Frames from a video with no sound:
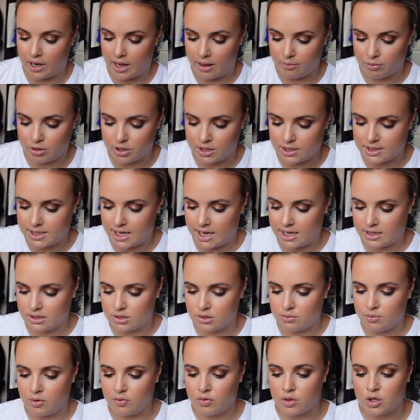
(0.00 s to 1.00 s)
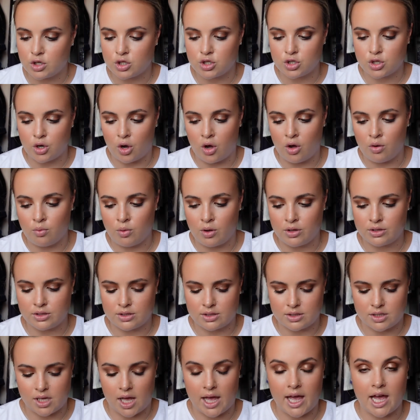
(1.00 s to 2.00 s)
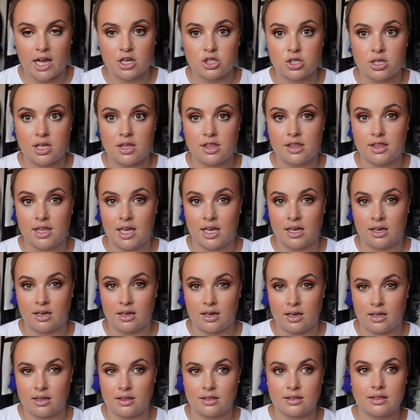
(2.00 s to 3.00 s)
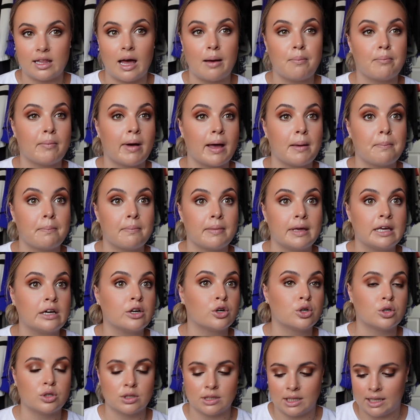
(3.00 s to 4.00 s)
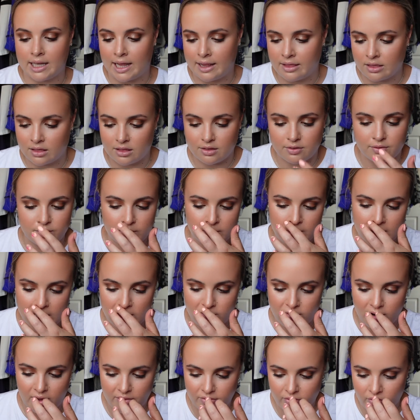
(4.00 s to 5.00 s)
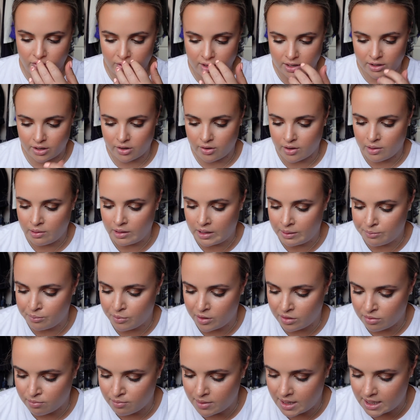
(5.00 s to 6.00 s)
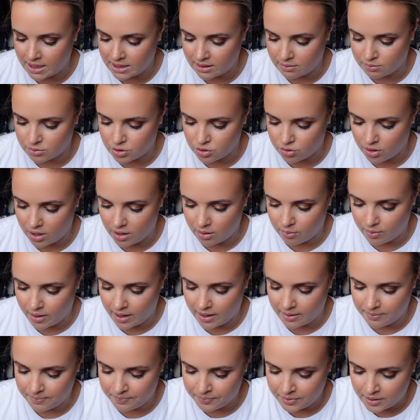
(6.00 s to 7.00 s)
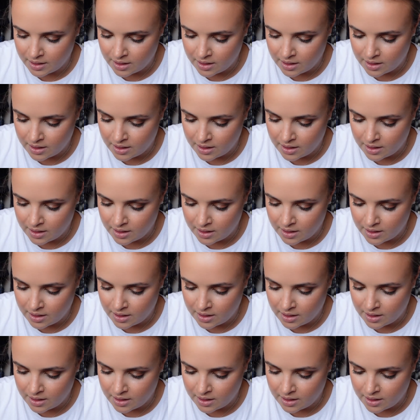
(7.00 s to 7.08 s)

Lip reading: I'm going to take some of the short ones because I actually think that might be a good length for me rather than going in with medium straight away.